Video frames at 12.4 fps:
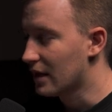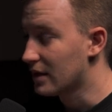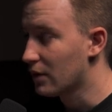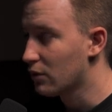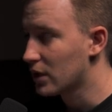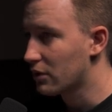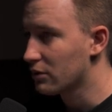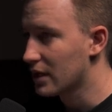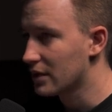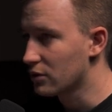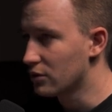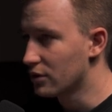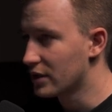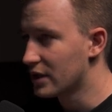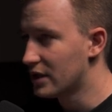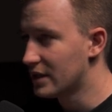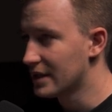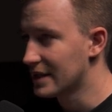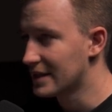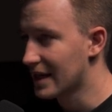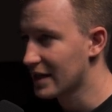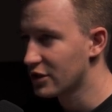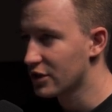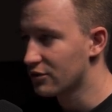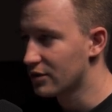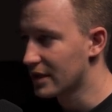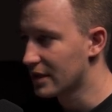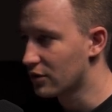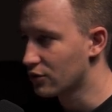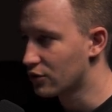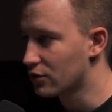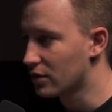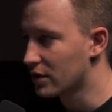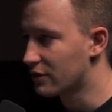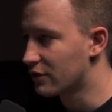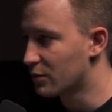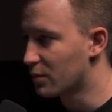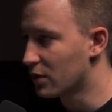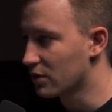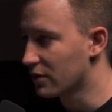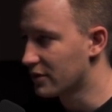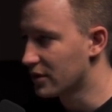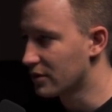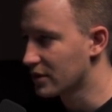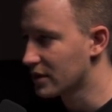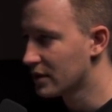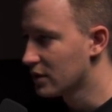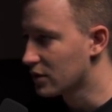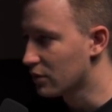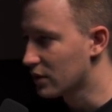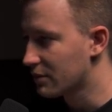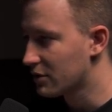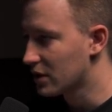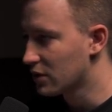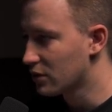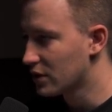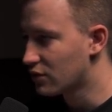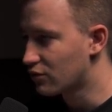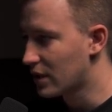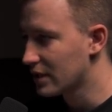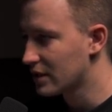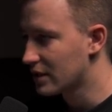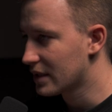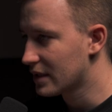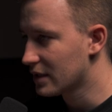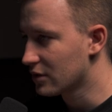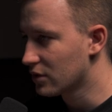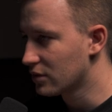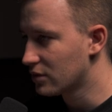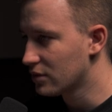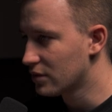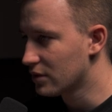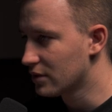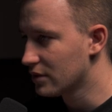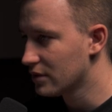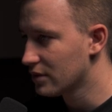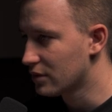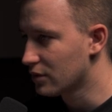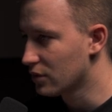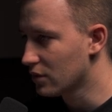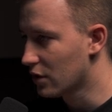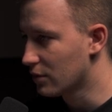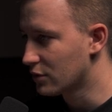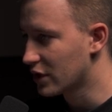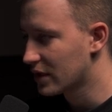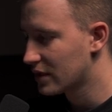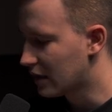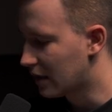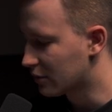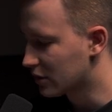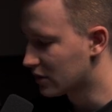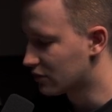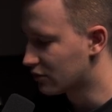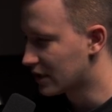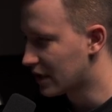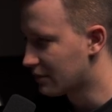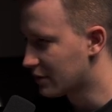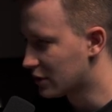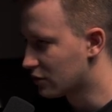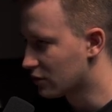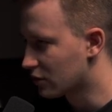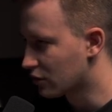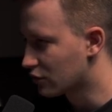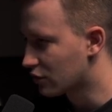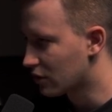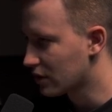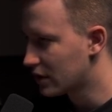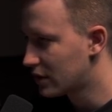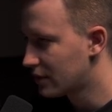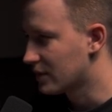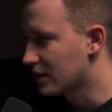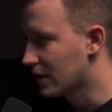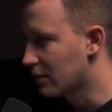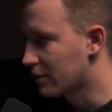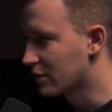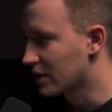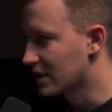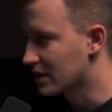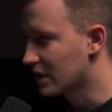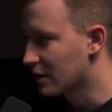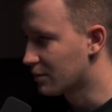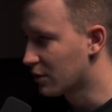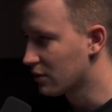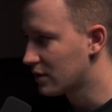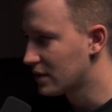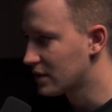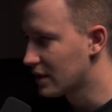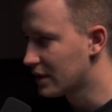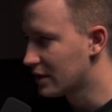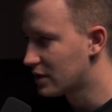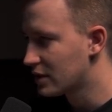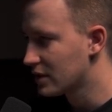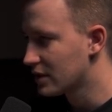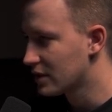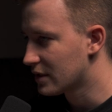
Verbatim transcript: And now what I would like to do here is actually create a controller for both of those. So what I'm gonna do is right click, go to new, new object. I'm gonna rename it to controller. Now I'm gonna select both these layers